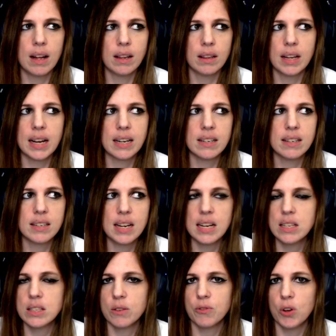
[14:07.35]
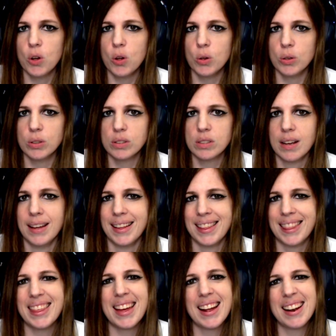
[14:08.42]
like Days of Old,
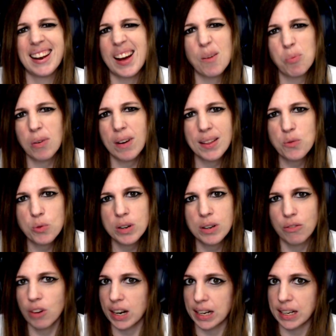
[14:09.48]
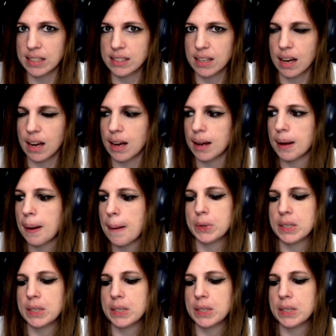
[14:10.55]
then I probably wouldn't rank it as high.